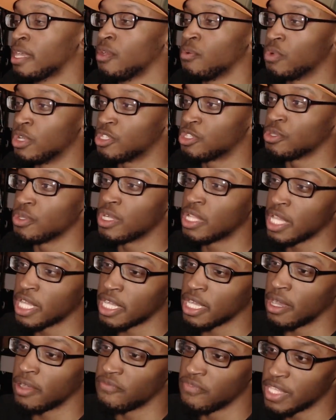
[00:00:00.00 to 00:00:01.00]
Once you
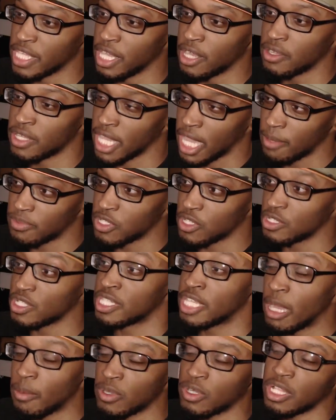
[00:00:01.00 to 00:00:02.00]
click on video capture,
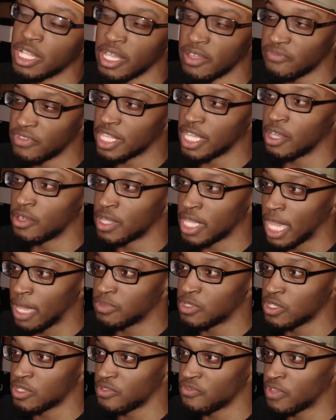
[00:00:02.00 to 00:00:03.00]
double click video
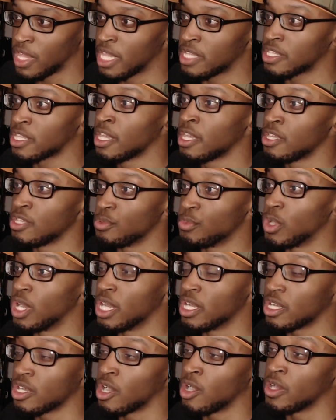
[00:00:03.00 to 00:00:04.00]
capture device, you
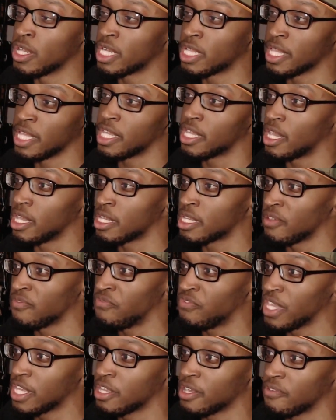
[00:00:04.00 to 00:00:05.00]
want to go and click on
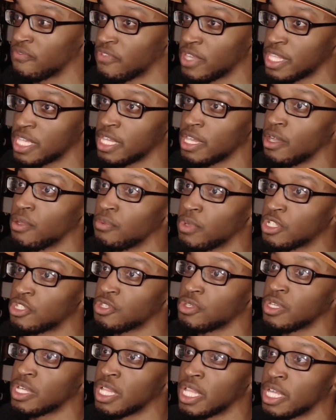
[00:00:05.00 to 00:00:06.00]
configure video.
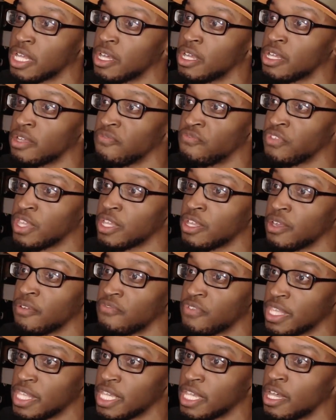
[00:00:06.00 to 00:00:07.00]
Once you click on configure
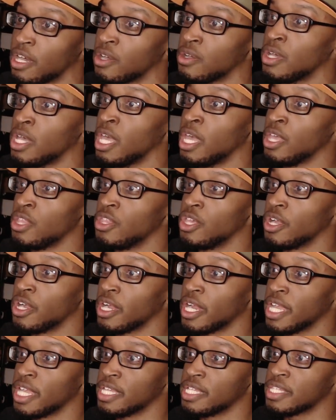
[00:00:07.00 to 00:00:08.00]
video,
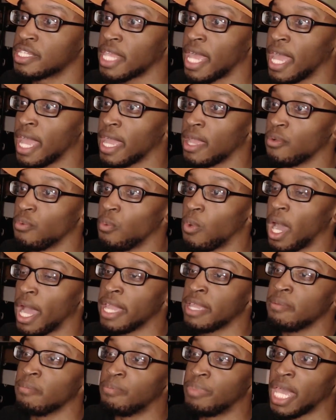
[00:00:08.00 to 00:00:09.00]
there is a
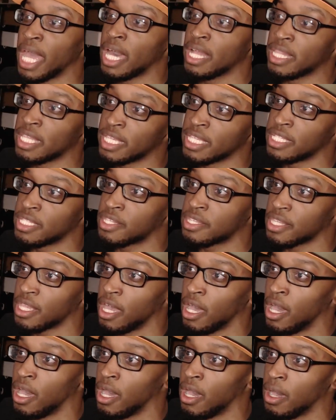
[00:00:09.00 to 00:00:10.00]
white balance
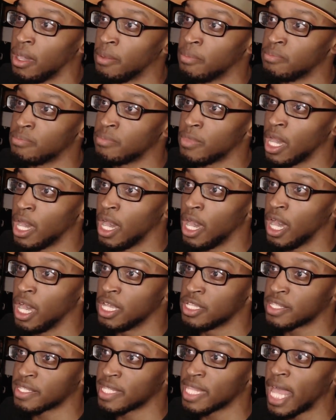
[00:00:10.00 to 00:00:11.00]

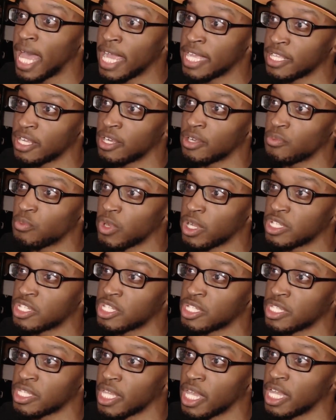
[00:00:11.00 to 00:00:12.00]
slider
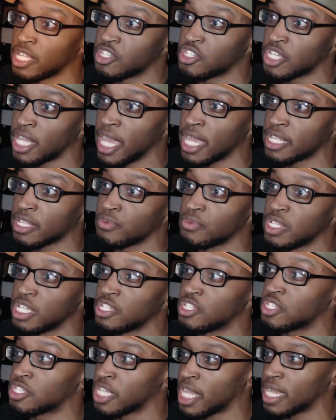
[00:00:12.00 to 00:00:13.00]
which is checked, and when
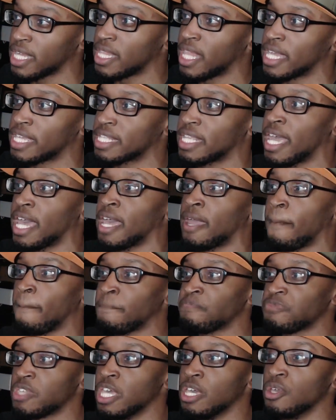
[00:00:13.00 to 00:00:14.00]
it's checked like that,
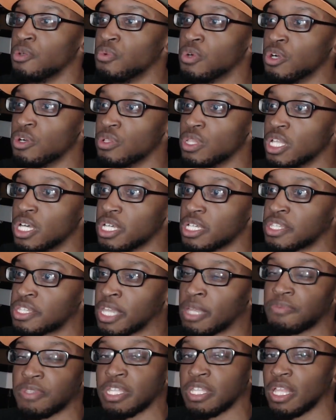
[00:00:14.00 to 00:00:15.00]
it will look
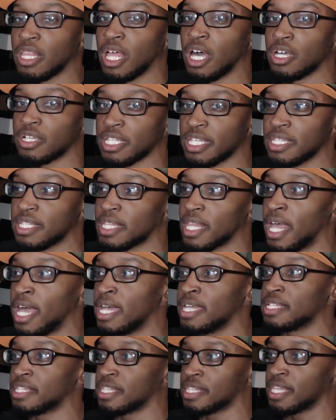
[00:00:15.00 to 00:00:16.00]
something along these
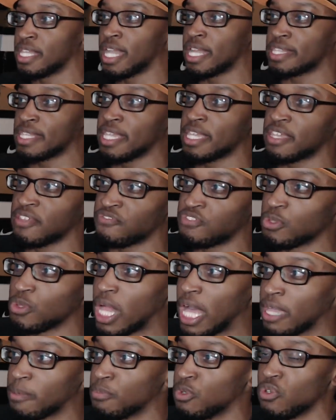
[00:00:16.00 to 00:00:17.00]
lines. And then I think if you
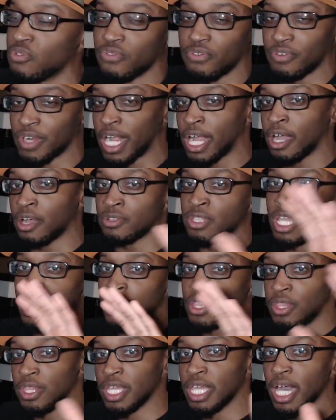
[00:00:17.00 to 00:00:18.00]
like move around,
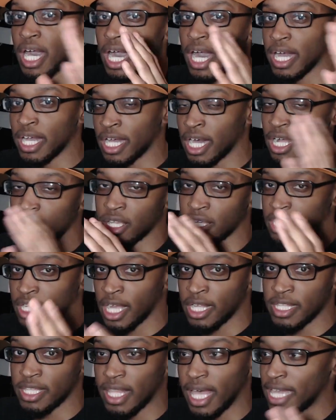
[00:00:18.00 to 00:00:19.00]
the color
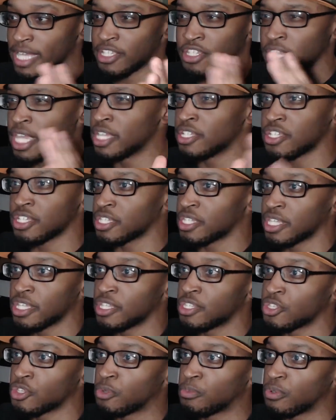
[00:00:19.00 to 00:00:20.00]
kind of like changes and
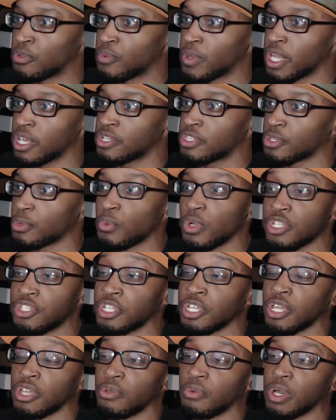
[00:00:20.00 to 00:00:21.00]
it's super weird. So
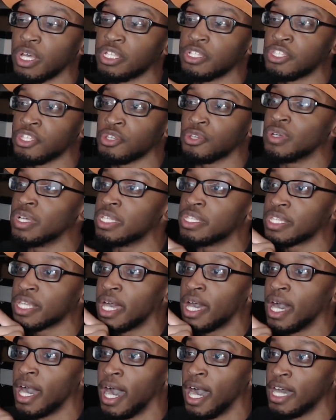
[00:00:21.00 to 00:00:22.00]
what you're going to want to do is
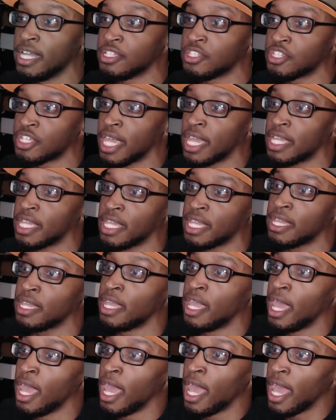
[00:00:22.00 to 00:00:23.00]
uncheck
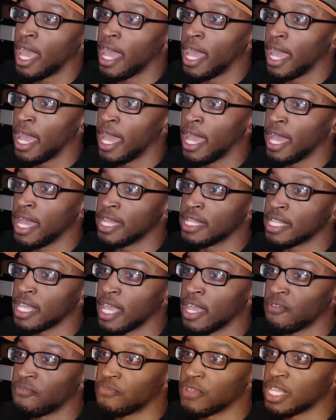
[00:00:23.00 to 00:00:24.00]
it. And
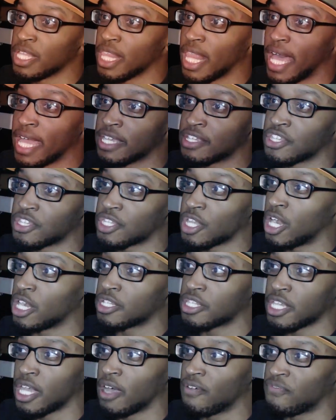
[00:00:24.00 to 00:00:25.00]
if it like
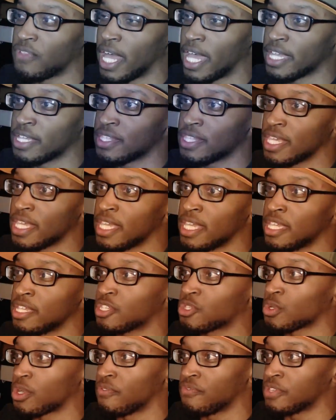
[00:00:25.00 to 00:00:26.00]
starts off like
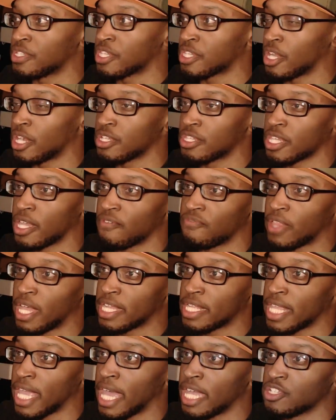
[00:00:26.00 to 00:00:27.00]
this, or if it starts off
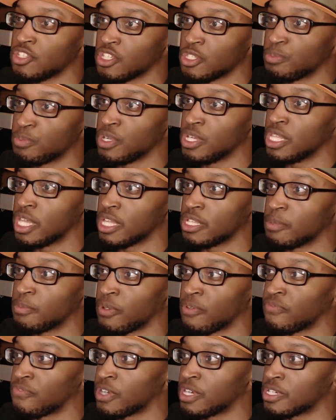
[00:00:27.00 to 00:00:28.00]
like that, just put it on the
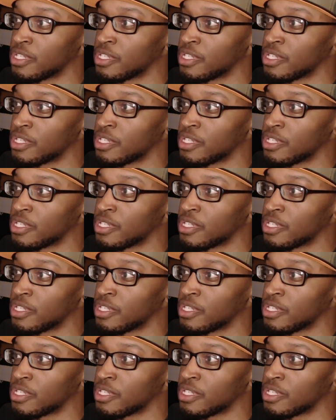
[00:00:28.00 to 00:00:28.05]
preferred